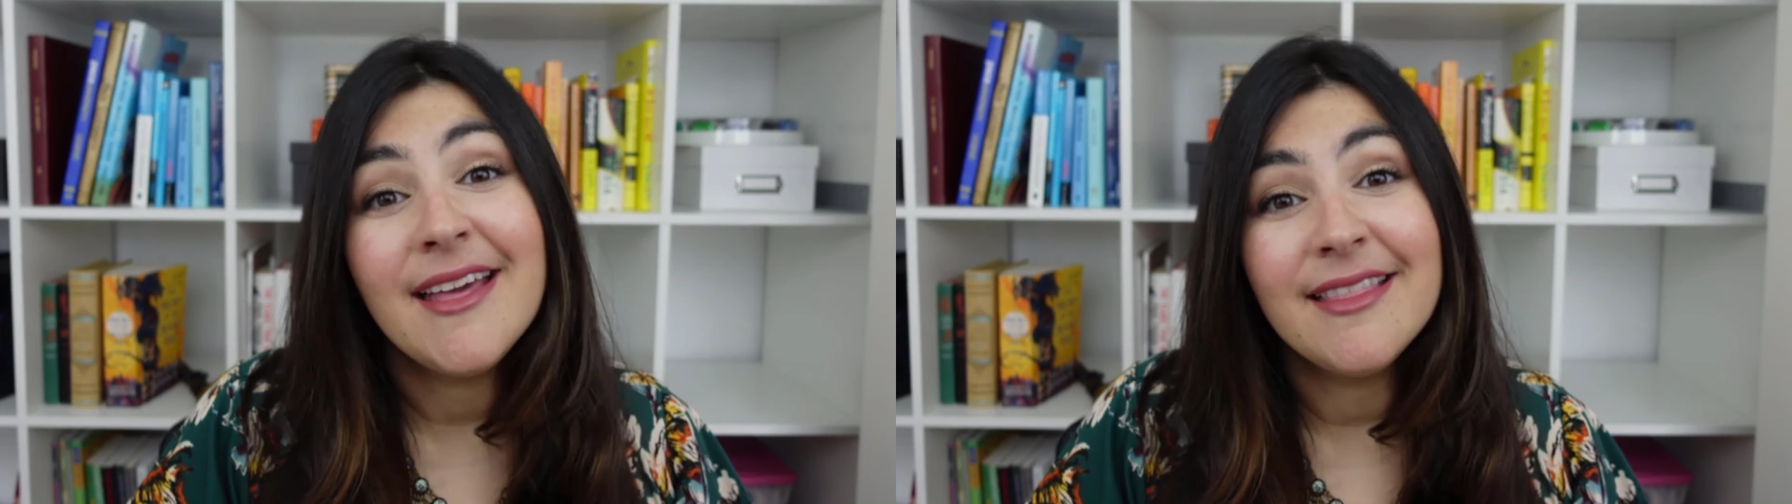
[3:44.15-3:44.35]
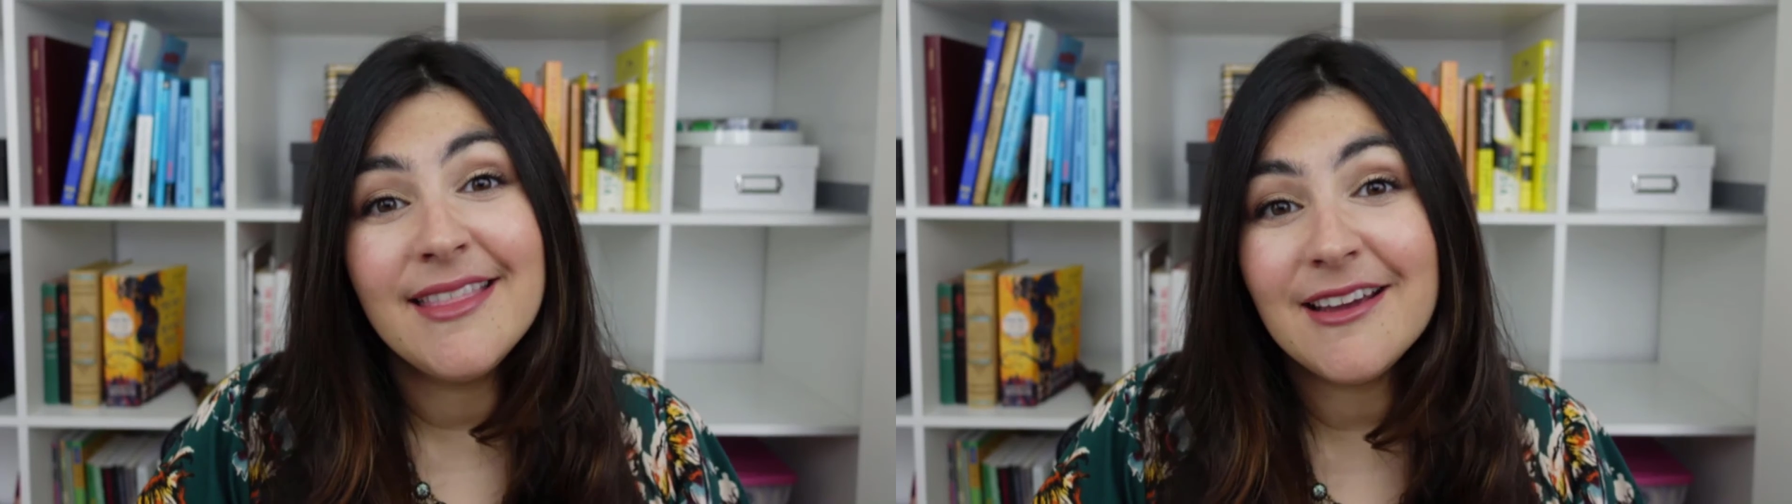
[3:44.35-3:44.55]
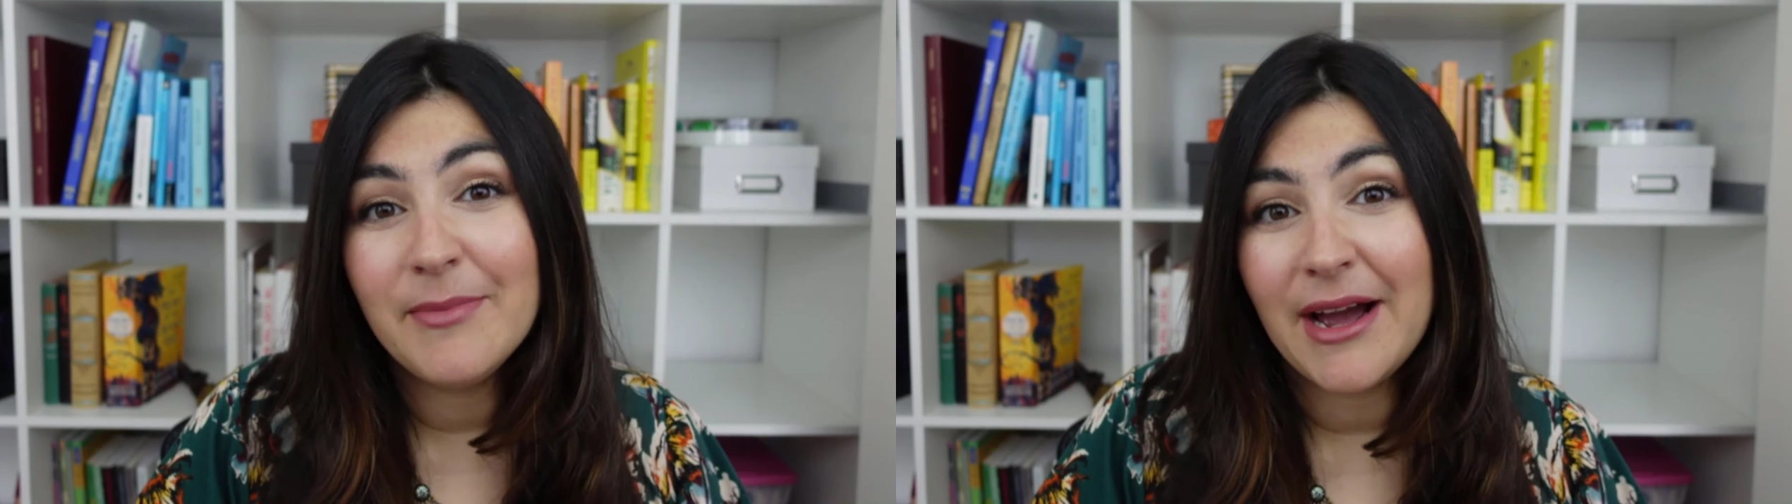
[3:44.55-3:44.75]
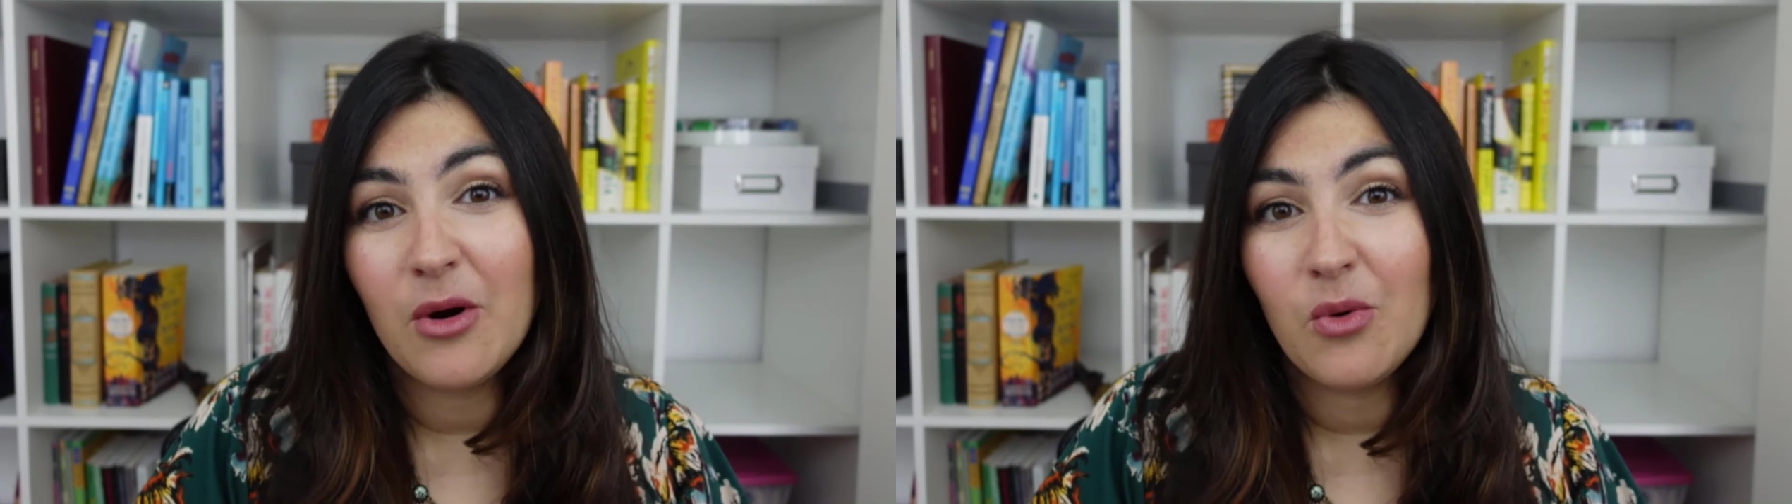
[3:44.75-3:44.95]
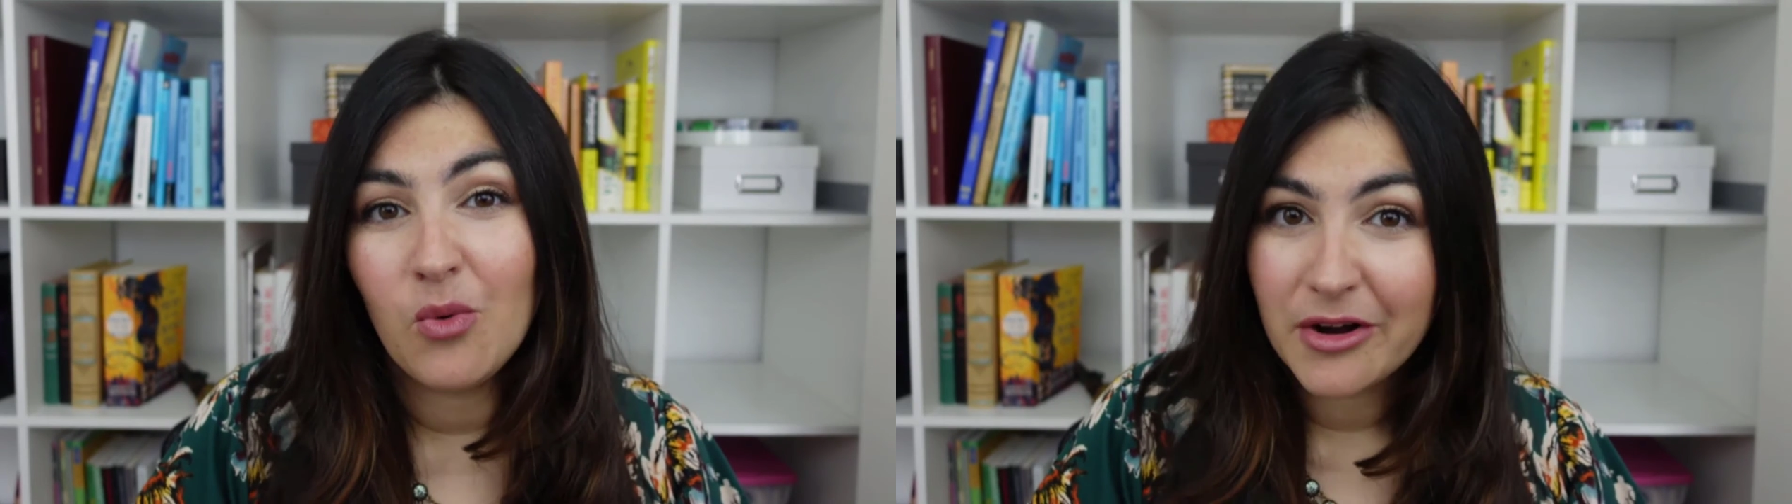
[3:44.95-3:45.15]
Think
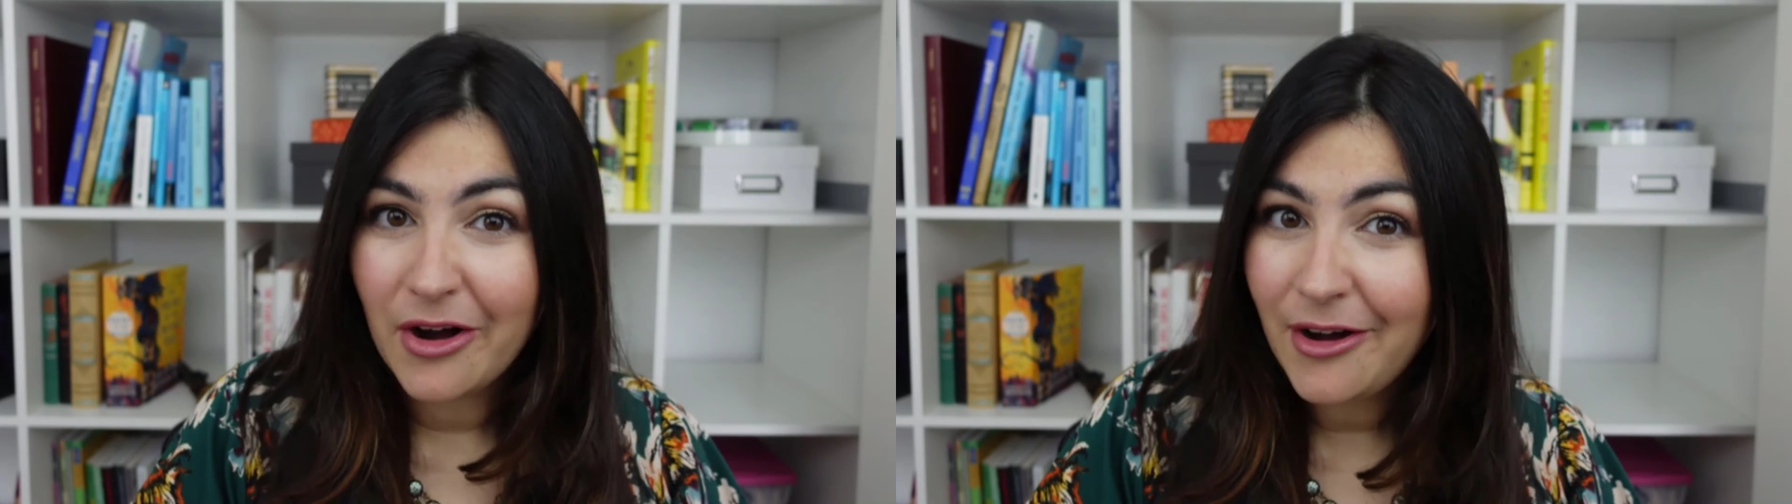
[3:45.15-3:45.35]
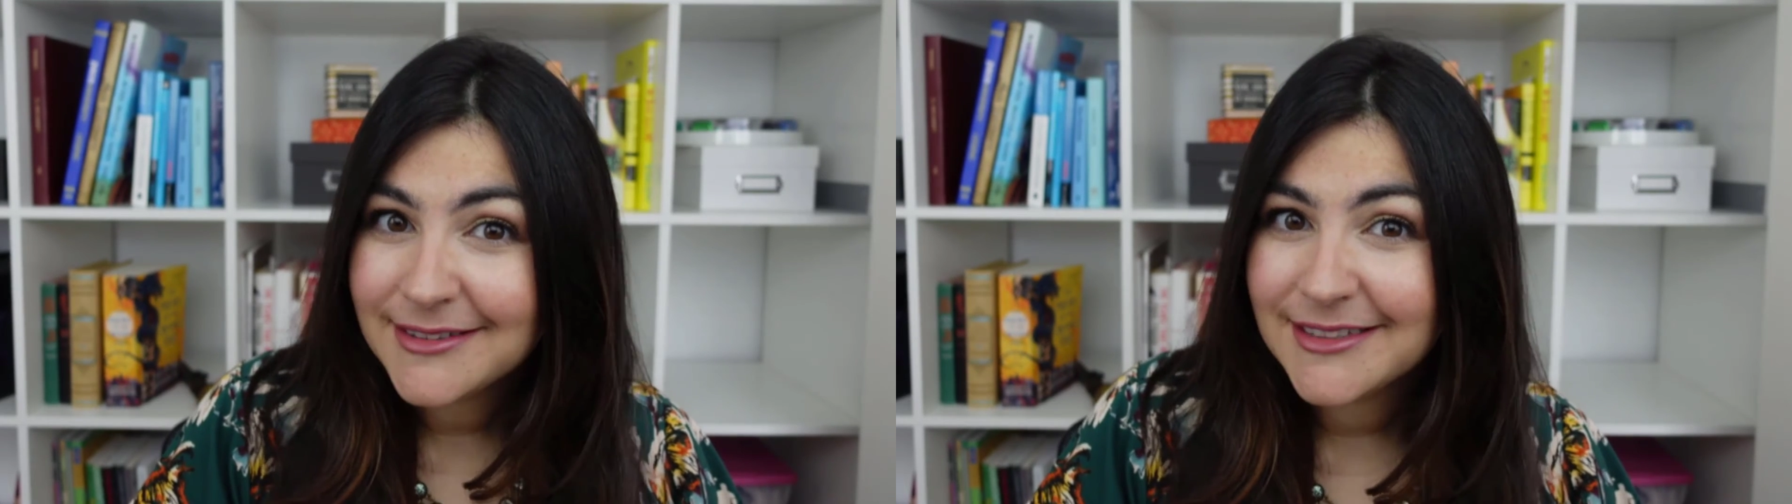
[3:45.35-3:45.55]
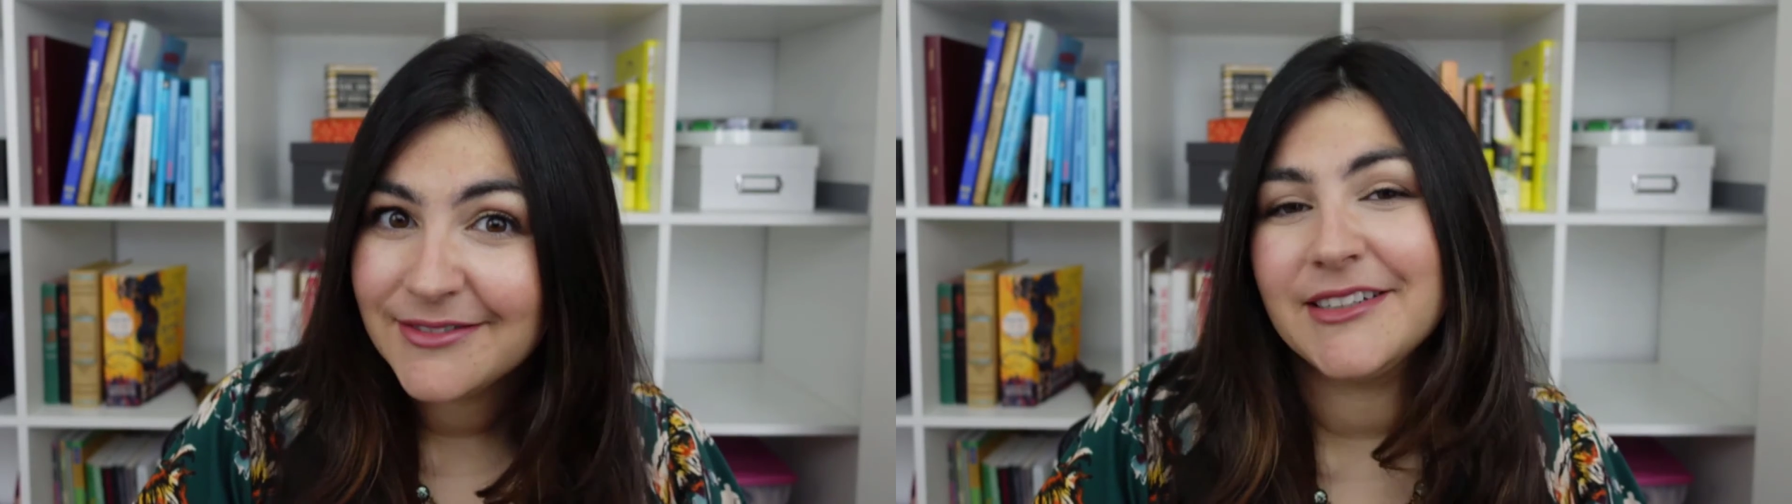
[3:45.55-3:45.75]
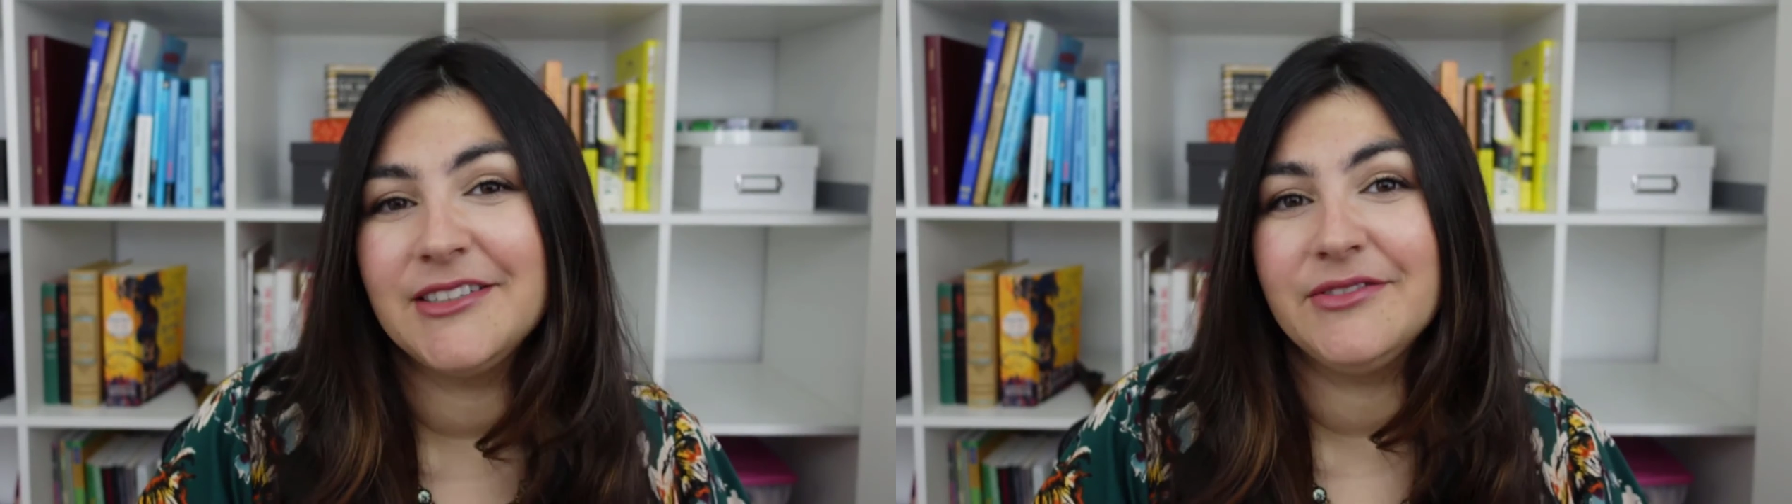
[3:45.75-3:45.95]
about what cost-effective